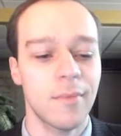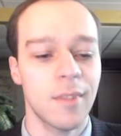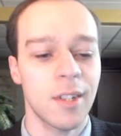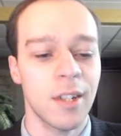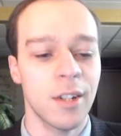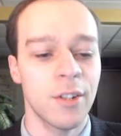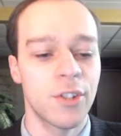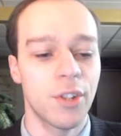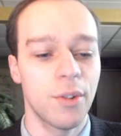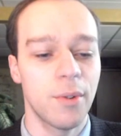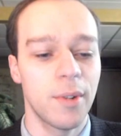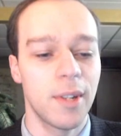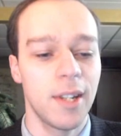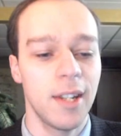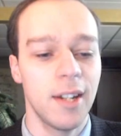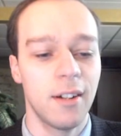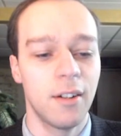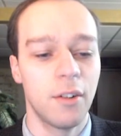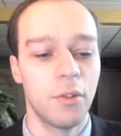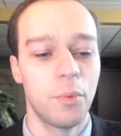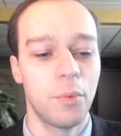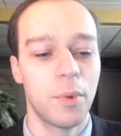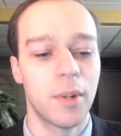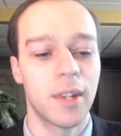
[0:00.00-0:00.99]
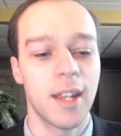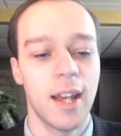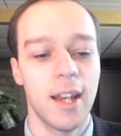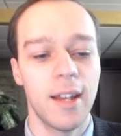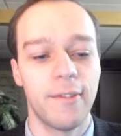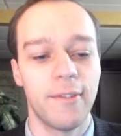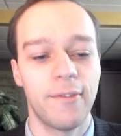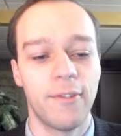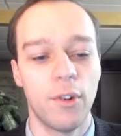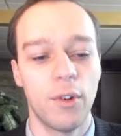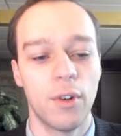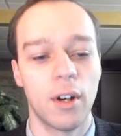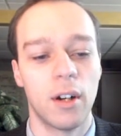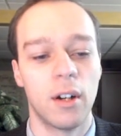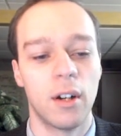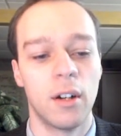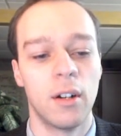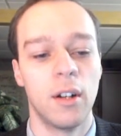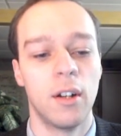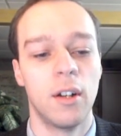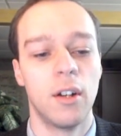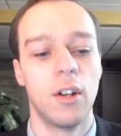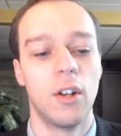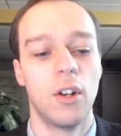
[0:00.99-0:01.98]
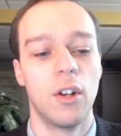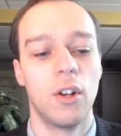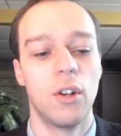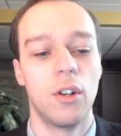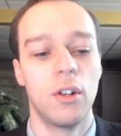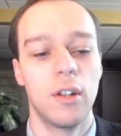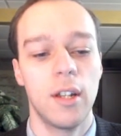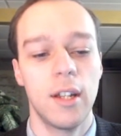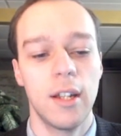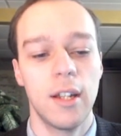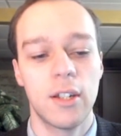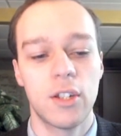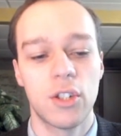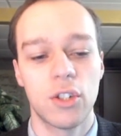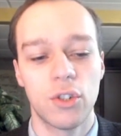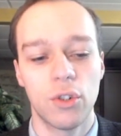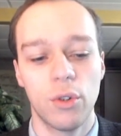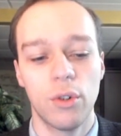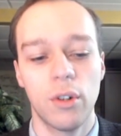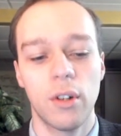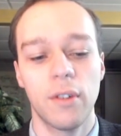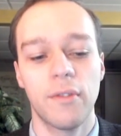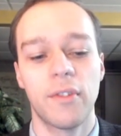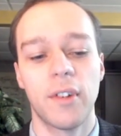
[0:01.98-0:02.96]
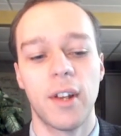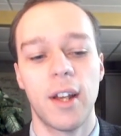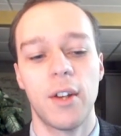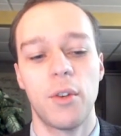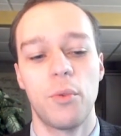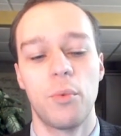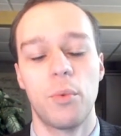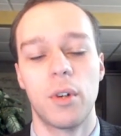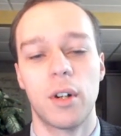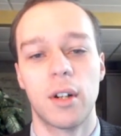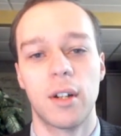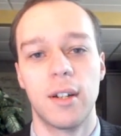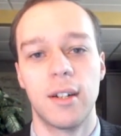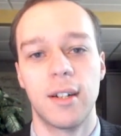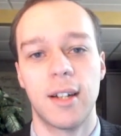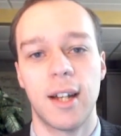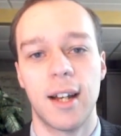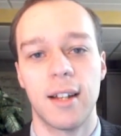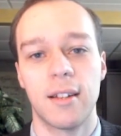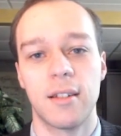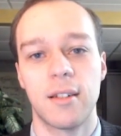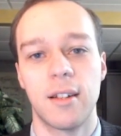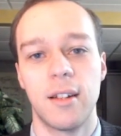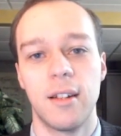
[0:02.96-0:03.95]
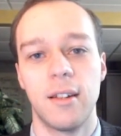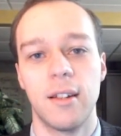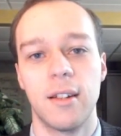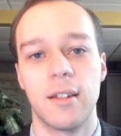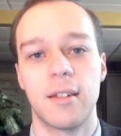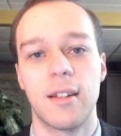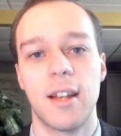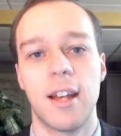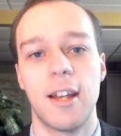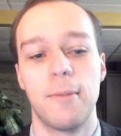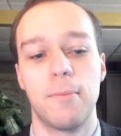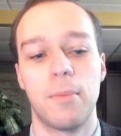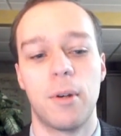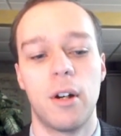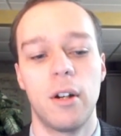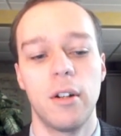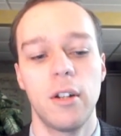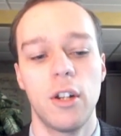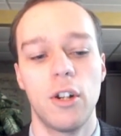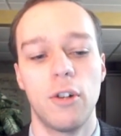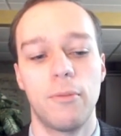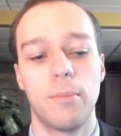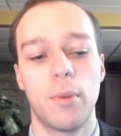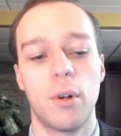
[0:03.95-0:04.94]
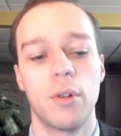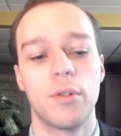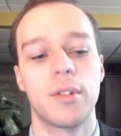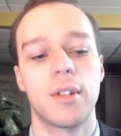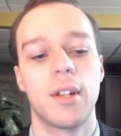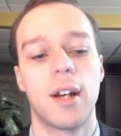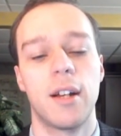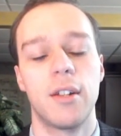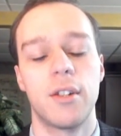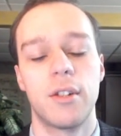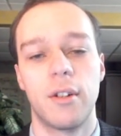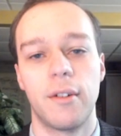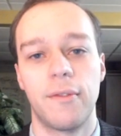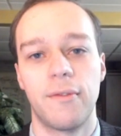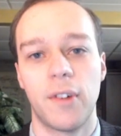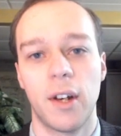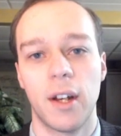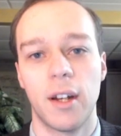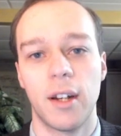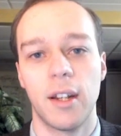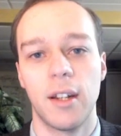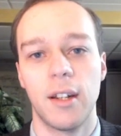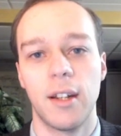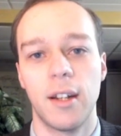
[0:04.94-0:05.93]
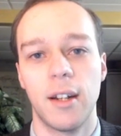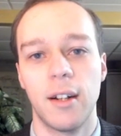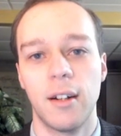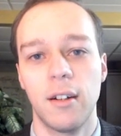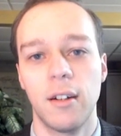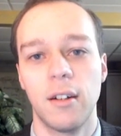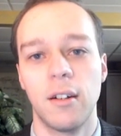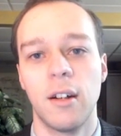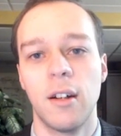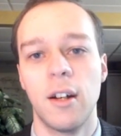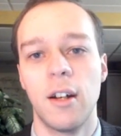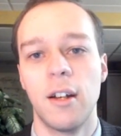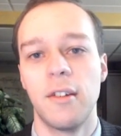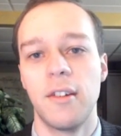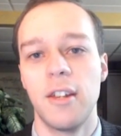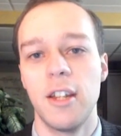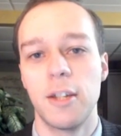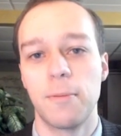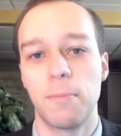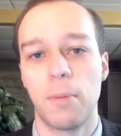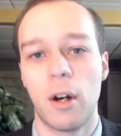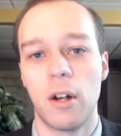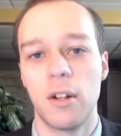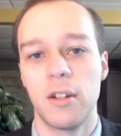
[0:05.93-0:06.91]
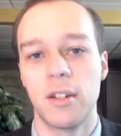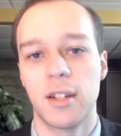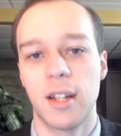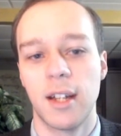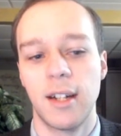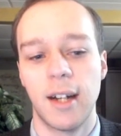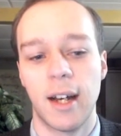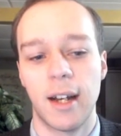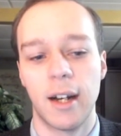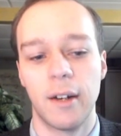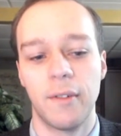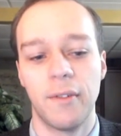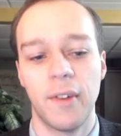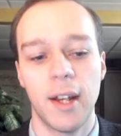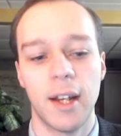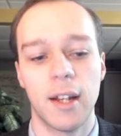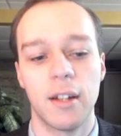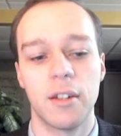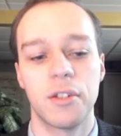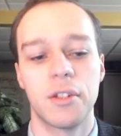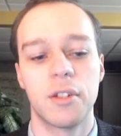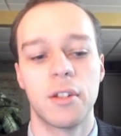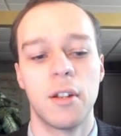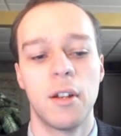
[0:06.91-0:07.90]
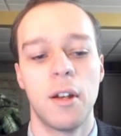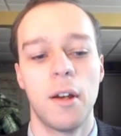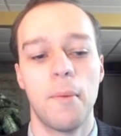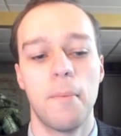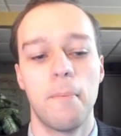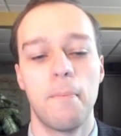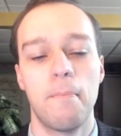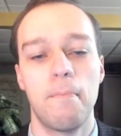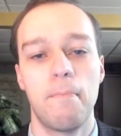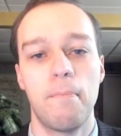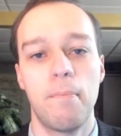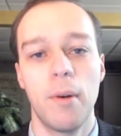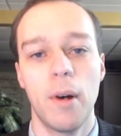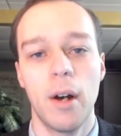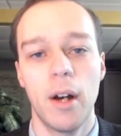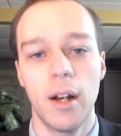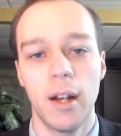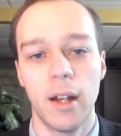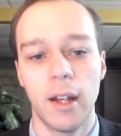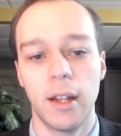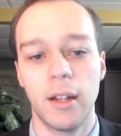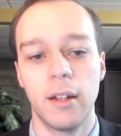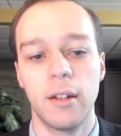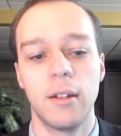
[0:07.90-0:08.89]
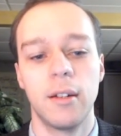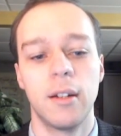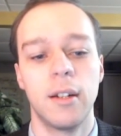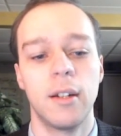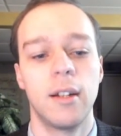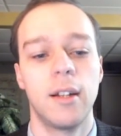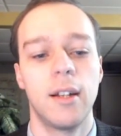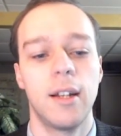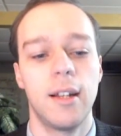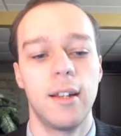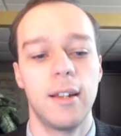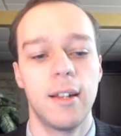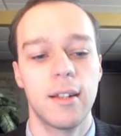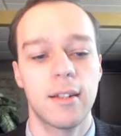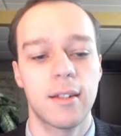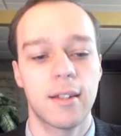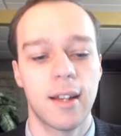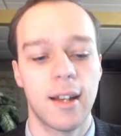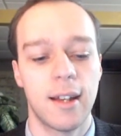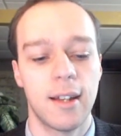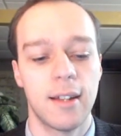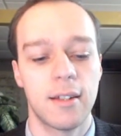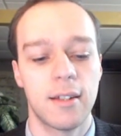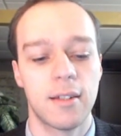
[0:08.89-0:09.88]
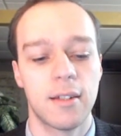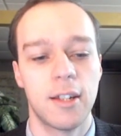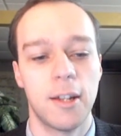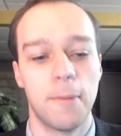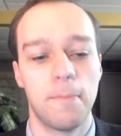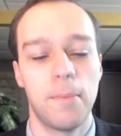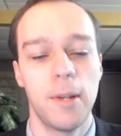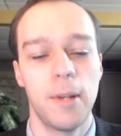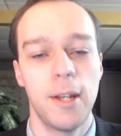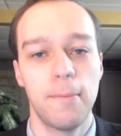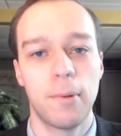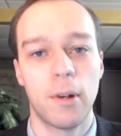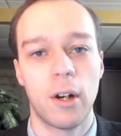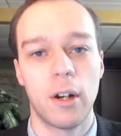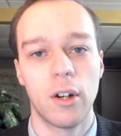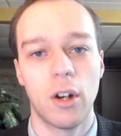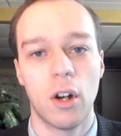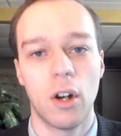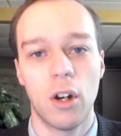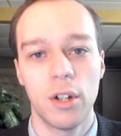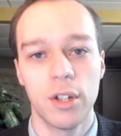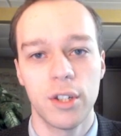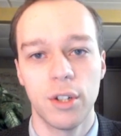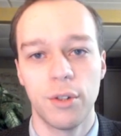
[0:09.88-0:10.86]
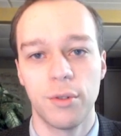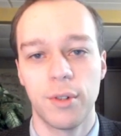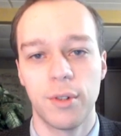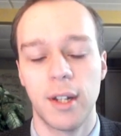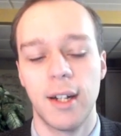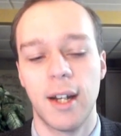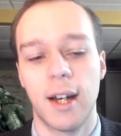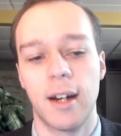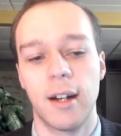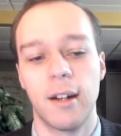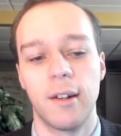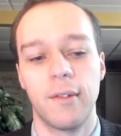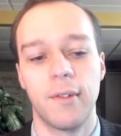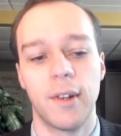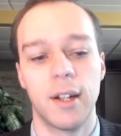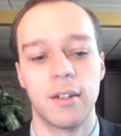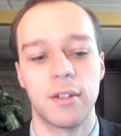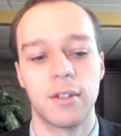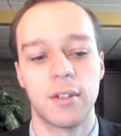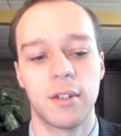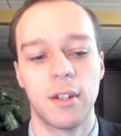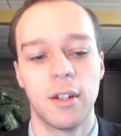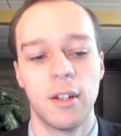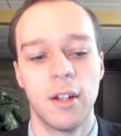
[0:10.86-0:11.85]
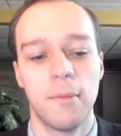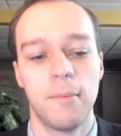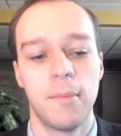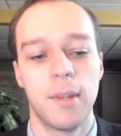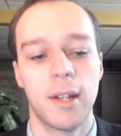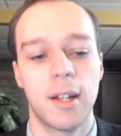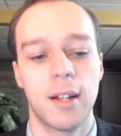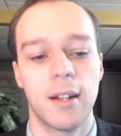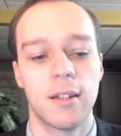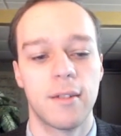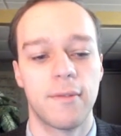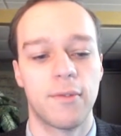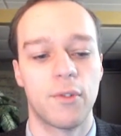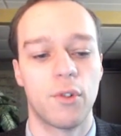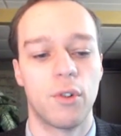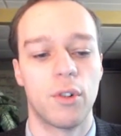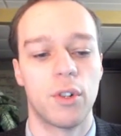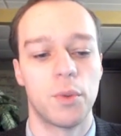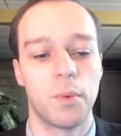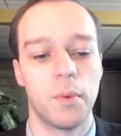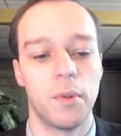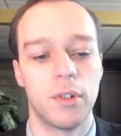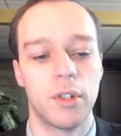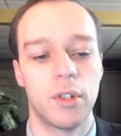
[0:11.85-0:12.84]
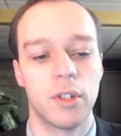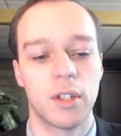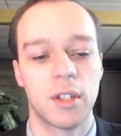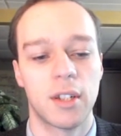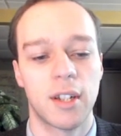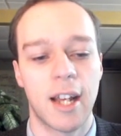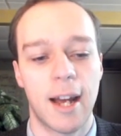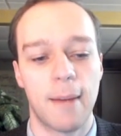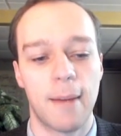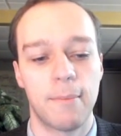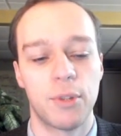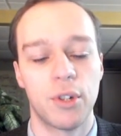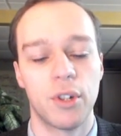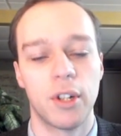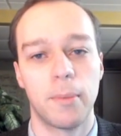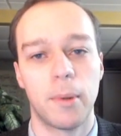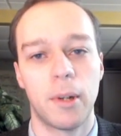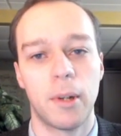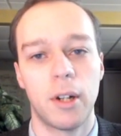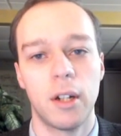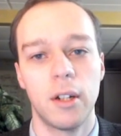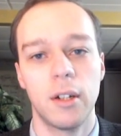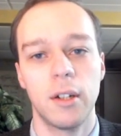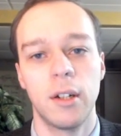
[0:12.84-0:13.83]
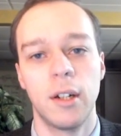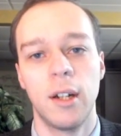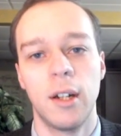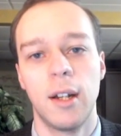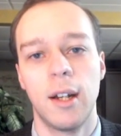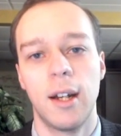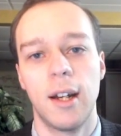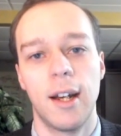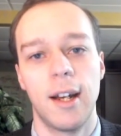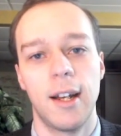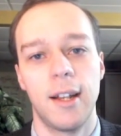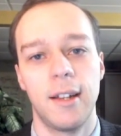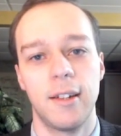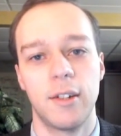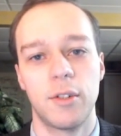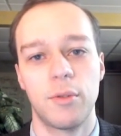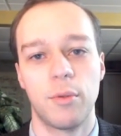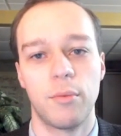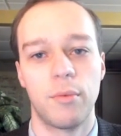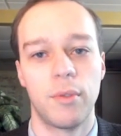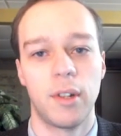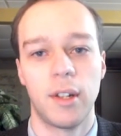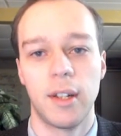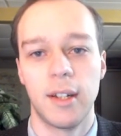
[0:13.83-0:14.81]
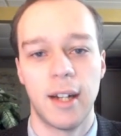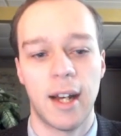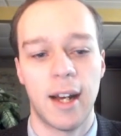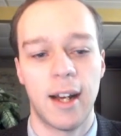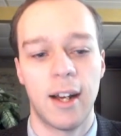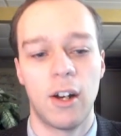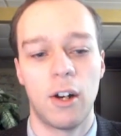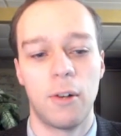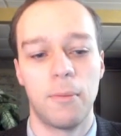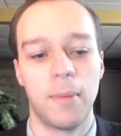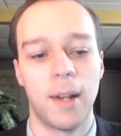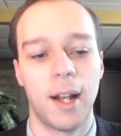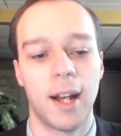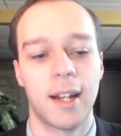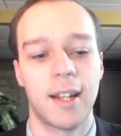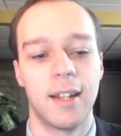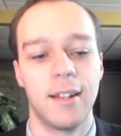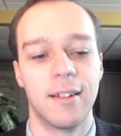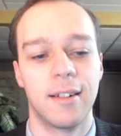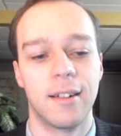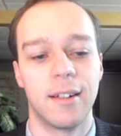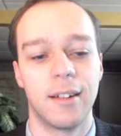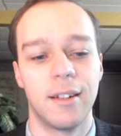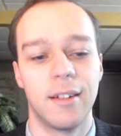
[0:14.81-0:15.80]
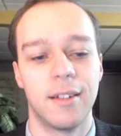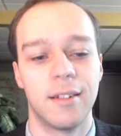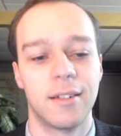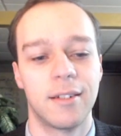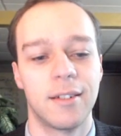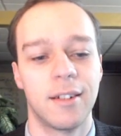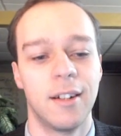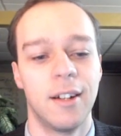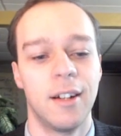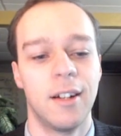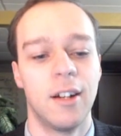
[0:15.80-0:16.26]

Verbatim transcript: So here with a4, it's sort of like we're contesting this a pawn. You know, both sides are fighting here and these pawns cannot advance. But in this case, the b pawn also cannot advance because, of course, we would just capture the pawn and this would really not help black in the least.